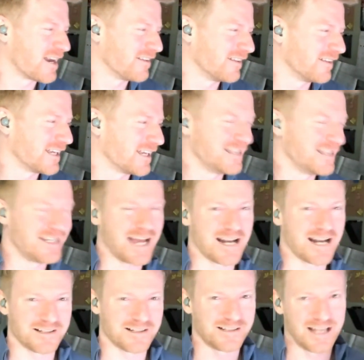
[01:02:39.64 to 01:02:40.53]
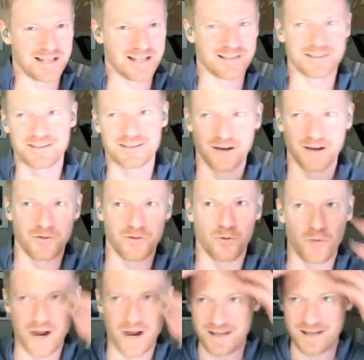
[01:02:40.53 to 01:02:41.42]
of like get a sense of
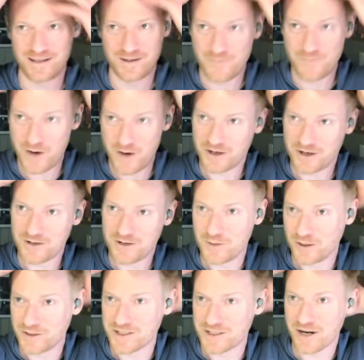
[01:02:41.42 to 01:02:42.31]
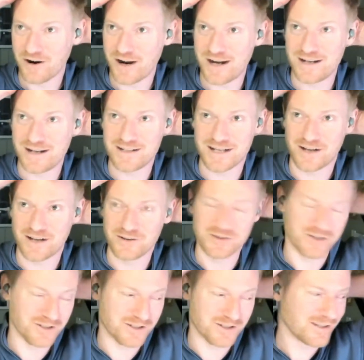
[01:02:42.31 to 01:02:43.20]
the way the American military and
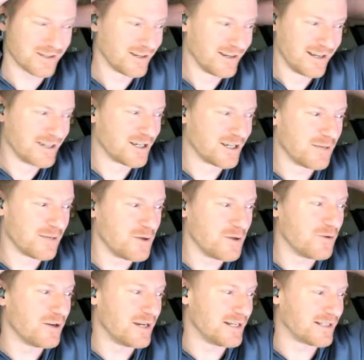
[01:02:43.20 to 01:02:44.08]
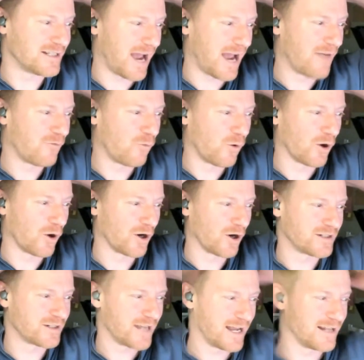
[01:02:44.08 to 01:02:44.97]
intelligence communities have
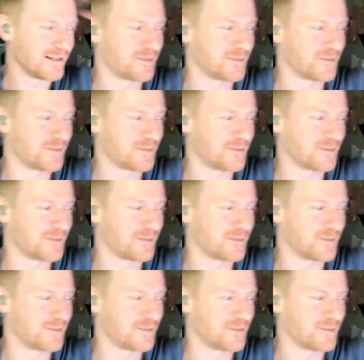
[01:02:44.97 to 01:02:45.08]
worked, and